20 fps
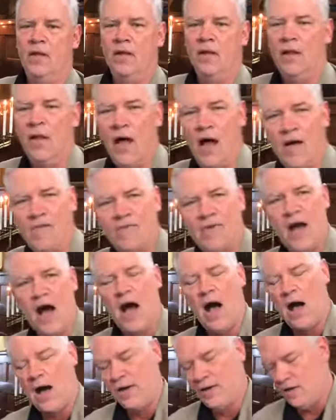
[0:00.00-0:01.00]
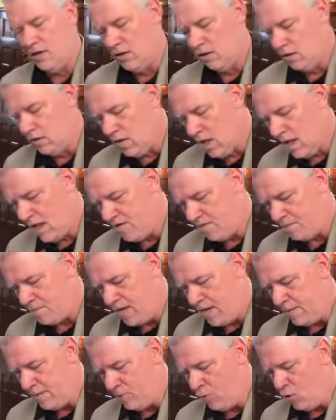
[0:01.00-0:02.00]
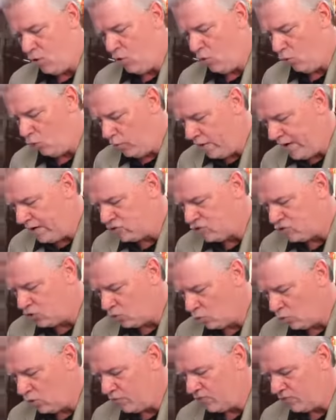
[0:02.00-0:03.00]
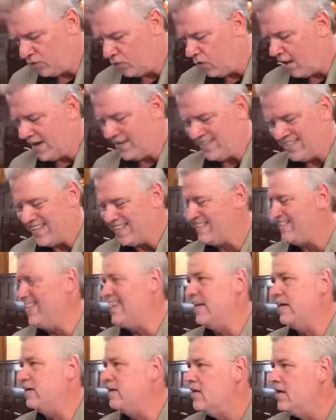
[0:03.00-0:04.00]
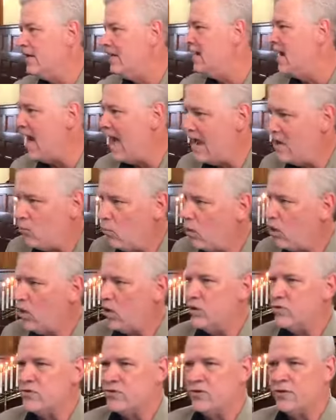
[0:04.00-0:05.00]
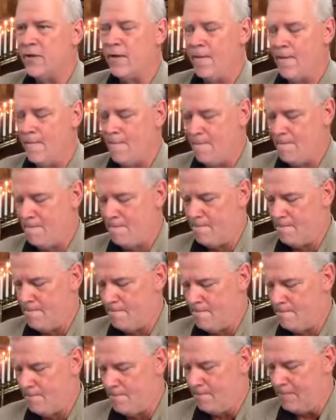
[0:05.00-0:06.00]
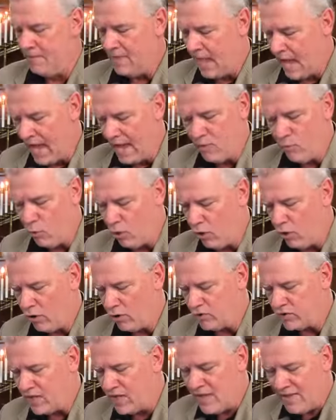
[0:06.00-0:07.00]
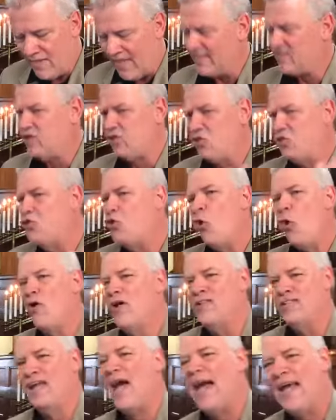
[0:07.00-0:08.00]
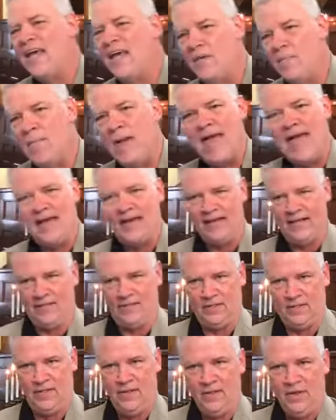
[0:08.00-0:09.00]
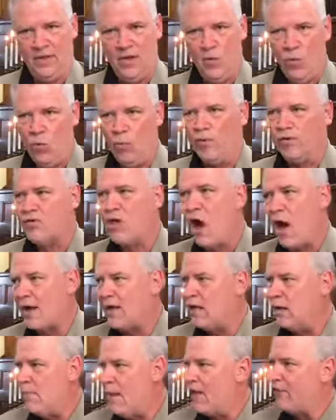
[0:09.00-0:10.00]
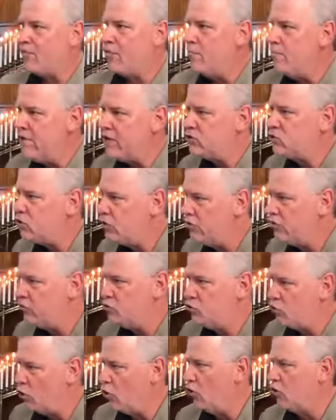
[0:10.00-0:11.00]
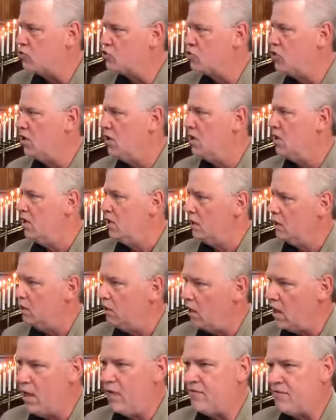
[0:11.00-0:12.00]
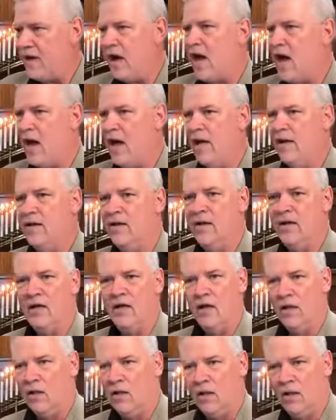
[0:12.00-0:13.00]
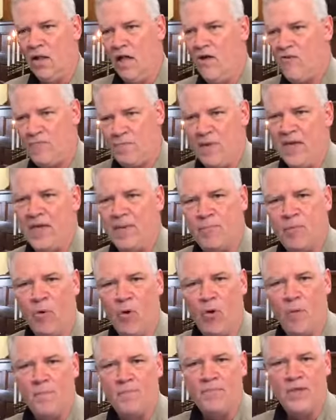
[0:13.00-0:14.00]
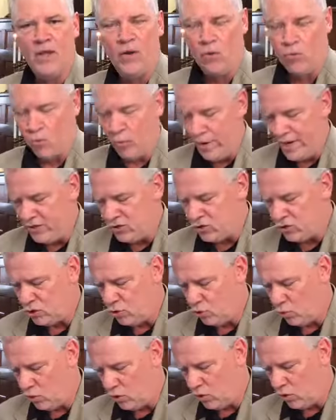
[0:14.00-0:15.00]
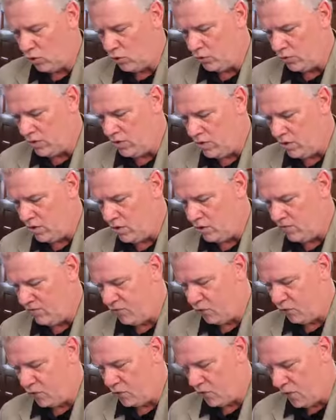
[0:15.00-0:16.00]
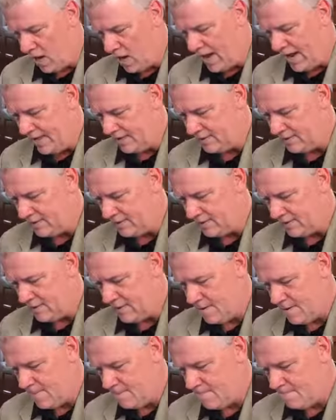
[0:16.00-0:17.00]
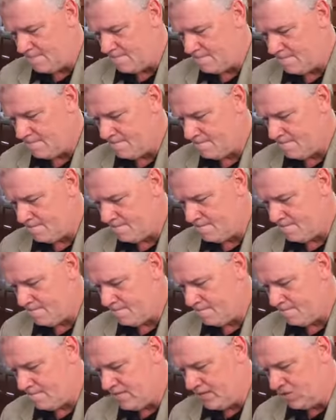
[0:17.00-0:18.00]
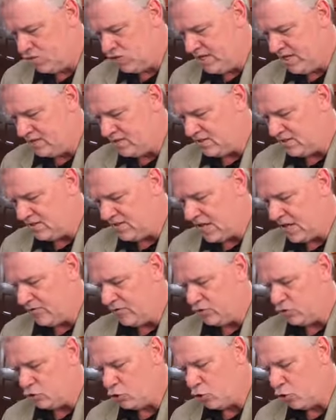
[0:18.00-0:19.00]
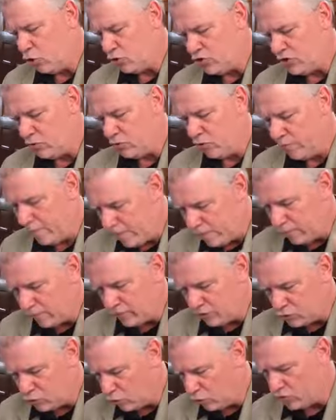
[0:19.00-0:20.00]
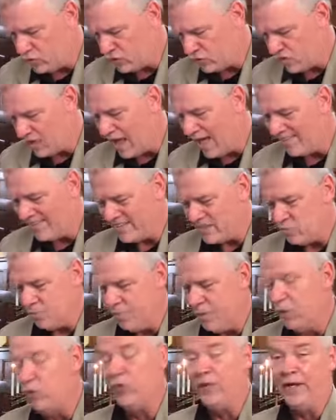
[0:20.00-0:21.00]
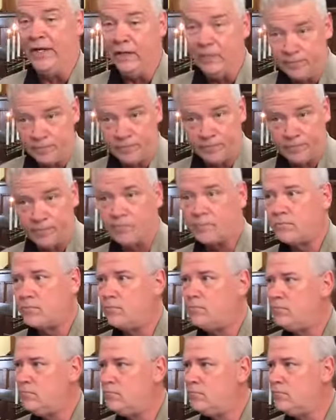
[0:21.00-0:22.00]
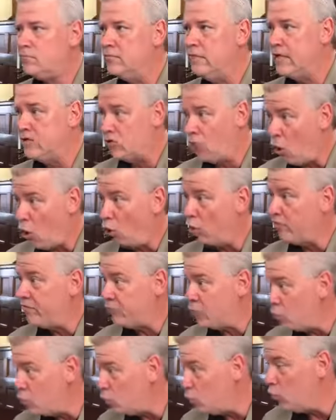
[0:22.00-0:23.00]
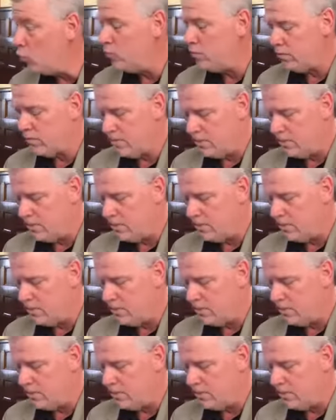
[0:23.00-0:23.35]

Love God, love people, reach the world for Christ. That's it. Nine words. Nine words. That's as short as I can make it when we're talking about the mission of the church. Love God, love people, reach the world for Christ. Jesus said of the church, and remember the church is not this building, it's all of you.